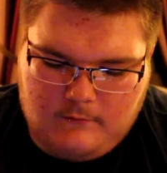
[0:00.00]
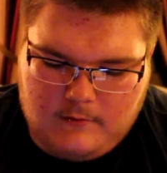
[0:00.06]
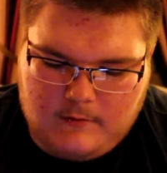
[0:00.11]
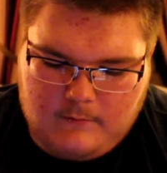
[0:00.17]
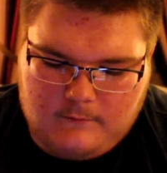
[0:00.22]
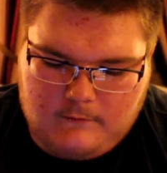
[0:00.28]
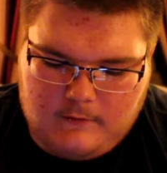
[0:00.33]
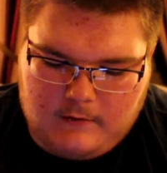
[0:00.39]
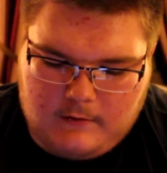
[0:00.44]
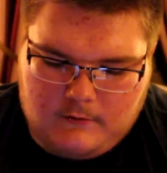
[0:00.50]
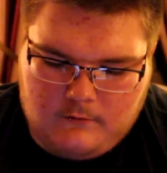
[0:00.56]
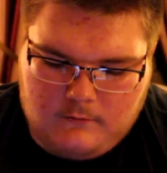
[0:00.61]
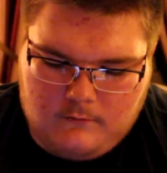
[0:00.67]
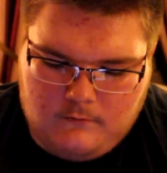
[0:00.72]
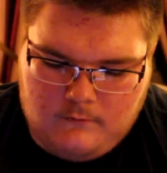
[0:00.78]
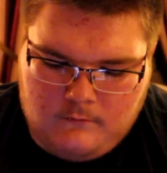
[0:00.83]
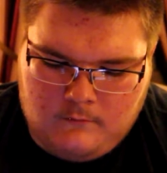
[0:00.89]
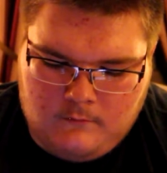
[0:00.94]
when it comes to
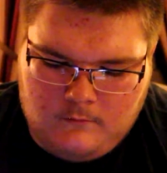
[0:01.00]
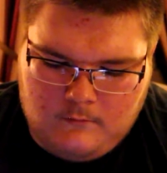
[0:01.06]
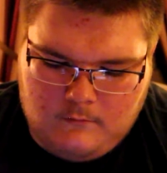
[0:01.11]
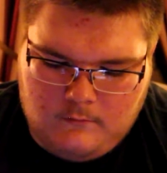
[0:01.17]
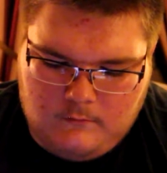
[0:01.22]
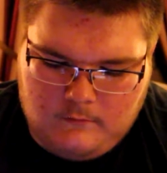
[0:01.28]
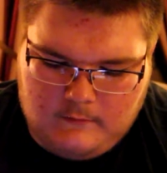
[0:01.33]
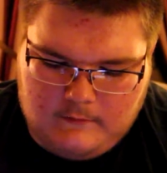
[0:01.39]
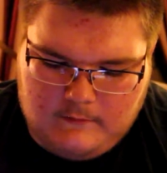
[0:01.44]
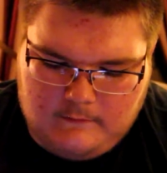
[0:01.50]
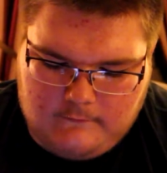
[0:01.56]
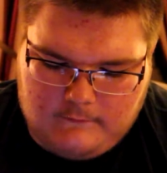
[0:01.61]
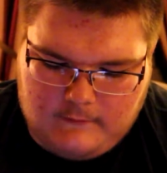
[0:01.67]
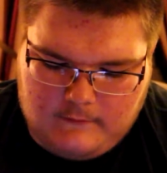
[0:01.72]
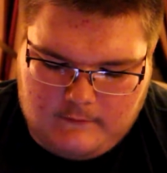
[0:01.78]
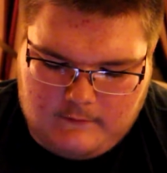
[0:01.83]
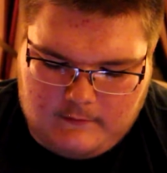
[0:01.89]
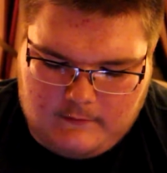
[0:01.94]
like news and different
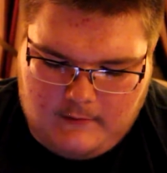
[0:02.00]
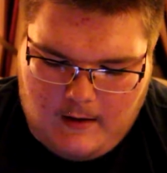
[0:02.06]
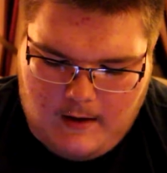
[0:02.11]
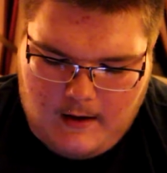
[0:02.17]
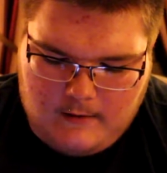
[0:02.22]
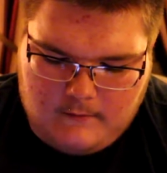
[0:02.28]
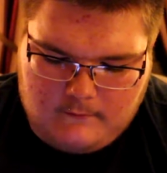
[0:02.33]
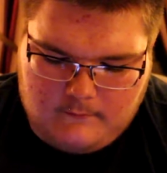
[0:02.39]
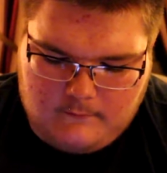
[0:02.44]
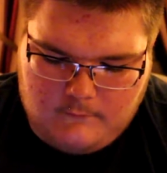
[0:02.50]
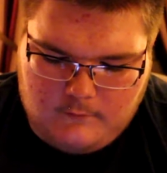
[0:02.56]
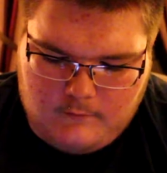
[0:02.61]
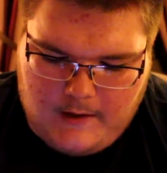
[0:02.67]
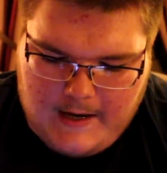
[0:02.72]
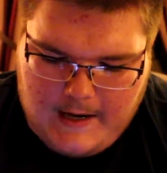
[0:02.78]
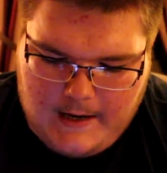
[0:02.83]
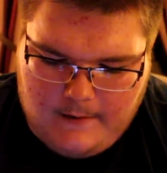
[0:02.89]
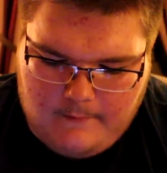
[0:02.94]
things like that. Some new
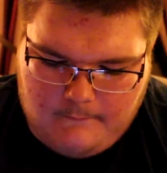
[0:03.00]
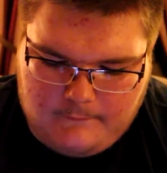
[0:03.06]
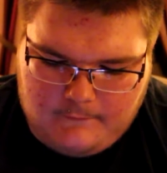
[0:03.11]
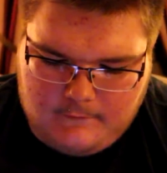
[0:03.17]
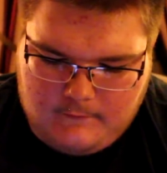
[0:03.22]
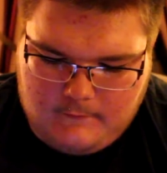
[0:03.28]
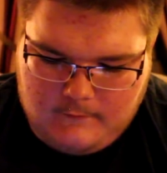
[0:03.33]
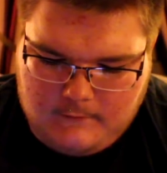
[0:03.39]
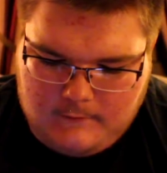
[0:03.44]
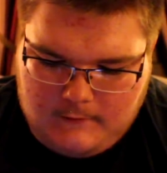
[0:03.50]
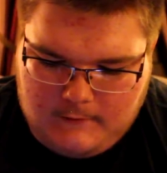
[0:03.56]
apps.